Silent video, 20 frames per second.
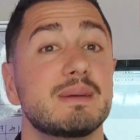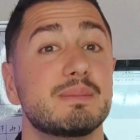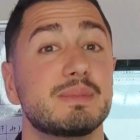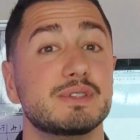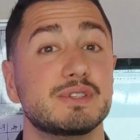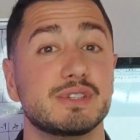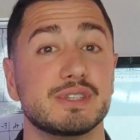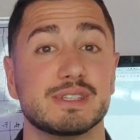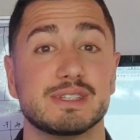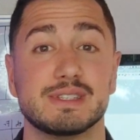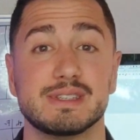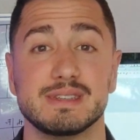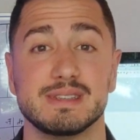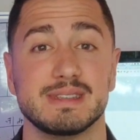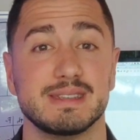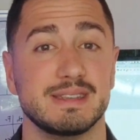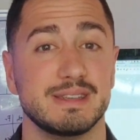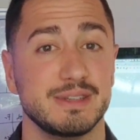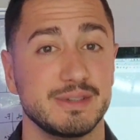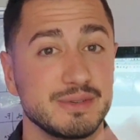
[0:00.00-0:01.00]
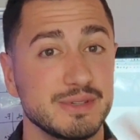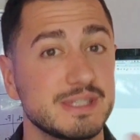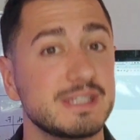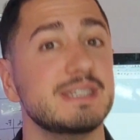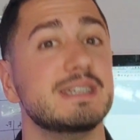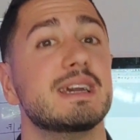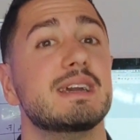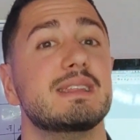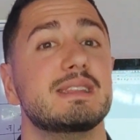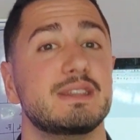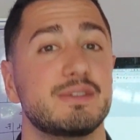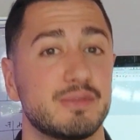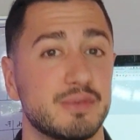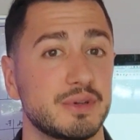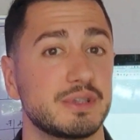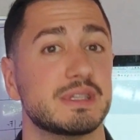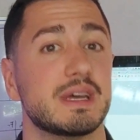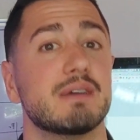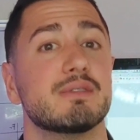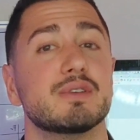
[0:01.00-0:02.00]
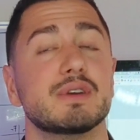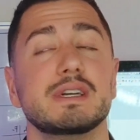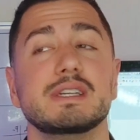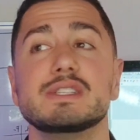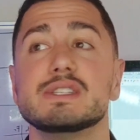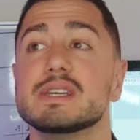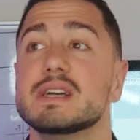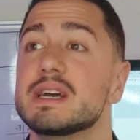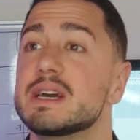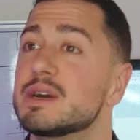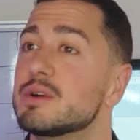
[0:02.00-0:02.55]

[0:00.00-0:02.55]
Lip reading: but just using a different average,